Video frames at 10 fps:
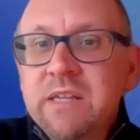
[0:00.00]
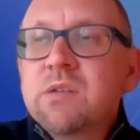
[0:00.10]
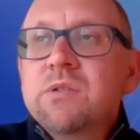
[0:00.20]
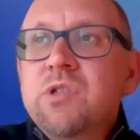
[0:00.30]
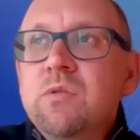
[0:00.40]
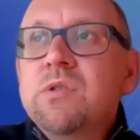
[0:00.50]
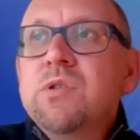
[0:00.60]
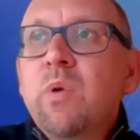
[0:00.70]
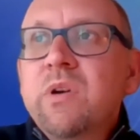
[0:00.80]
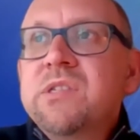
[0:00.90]
So students
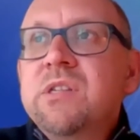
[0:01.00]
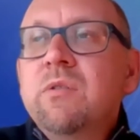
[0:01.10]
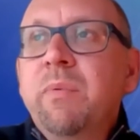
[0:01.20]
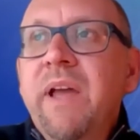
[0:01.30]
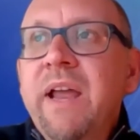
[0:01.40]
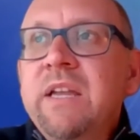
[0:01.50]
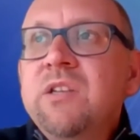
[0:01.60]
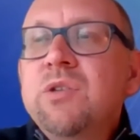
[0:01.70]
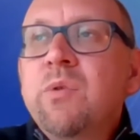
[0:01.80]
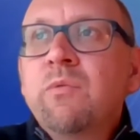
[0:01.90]
who are still planning
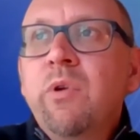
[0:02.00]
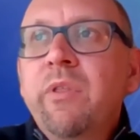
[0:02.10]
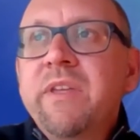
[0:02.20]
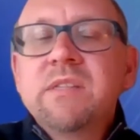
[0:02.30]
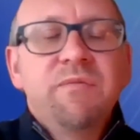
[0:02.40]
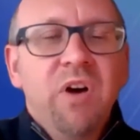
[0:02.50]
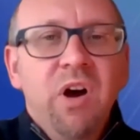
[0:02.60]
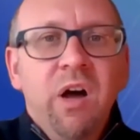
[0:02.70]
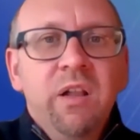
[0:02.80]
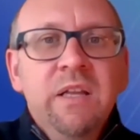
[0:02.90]
to enroll this
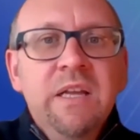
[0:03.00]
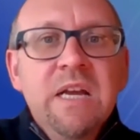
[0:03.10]
fall,